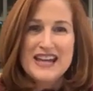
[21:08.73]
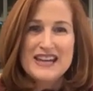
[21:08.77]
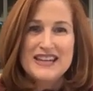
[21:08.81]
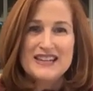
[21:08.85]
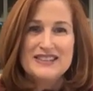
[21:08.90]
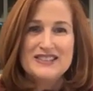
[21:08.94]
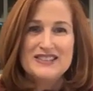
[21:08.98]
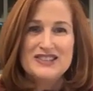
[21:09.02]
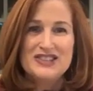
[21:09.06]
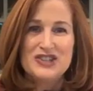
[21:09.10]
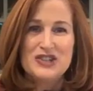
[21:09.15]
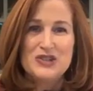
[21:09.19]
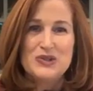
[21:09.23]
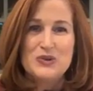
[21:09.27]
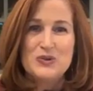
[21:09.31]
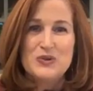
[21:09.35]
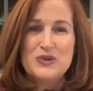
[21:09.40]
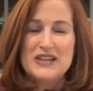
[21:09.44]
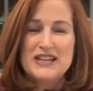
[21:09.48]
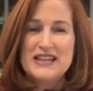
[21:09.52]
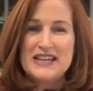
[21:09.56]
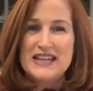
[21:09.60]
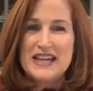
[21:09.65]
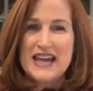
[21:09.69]
is
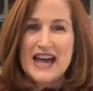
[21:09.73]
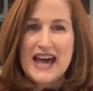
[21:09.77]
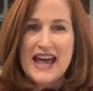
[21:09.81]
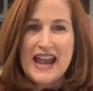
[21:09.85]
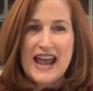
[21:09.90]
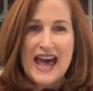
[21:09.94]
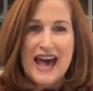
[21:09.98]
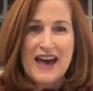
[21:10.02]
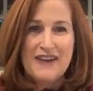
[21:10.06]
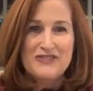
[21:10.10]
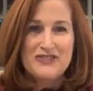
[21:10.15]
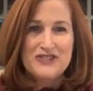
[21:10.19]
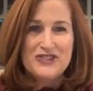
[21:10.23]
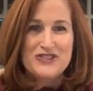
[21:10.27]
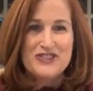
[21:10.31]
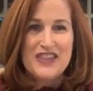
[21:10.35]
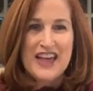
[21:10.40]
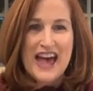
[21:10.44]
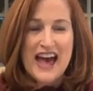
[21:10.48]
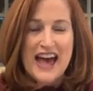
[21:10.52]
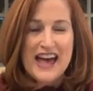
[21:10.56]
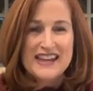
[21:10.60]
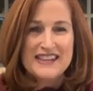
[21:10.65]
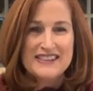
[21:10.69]
to get
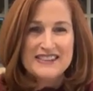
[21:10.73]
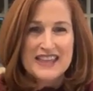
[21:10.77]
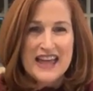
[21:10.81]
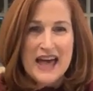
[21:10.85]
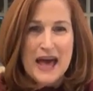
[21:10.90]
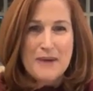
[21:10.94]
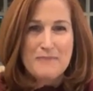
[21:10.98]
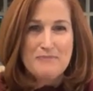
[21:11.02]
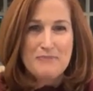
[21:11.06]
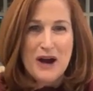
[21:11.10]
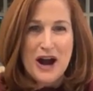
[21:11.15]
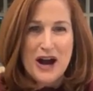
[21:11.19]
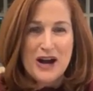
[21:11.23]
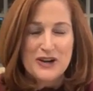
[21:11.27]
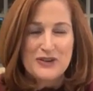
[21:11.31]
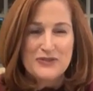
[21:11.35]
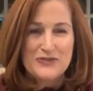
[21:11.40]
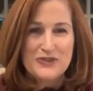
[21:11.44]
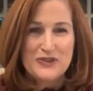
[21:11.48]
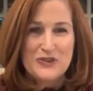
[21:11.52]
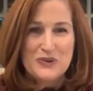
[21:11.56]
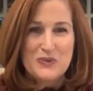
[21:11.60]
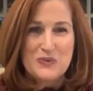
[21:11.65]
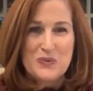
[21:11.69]
after that
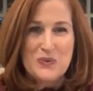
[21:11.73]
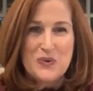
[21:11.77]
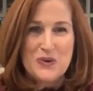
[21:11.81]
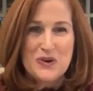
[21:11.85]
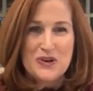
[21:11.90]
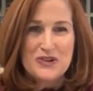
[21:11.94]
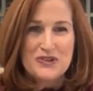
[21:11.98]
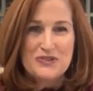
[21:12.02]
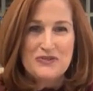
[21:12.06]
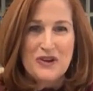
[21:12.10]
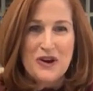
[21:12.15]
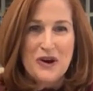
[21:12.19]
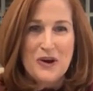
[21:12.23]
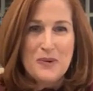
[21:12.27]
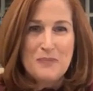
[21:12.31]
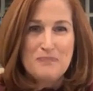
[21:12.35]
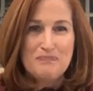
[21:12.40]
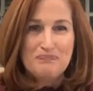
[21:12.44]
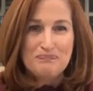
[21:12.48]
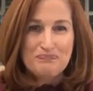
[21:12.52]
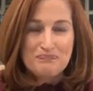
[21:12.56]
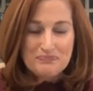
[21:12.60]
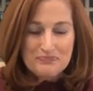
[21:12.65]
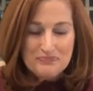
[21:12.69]
part of your
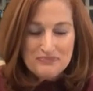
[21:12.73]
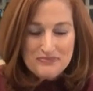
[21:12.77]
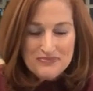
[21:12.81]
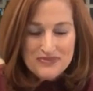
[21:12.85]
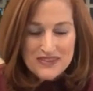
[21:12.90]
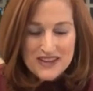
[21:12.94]
wardrobe.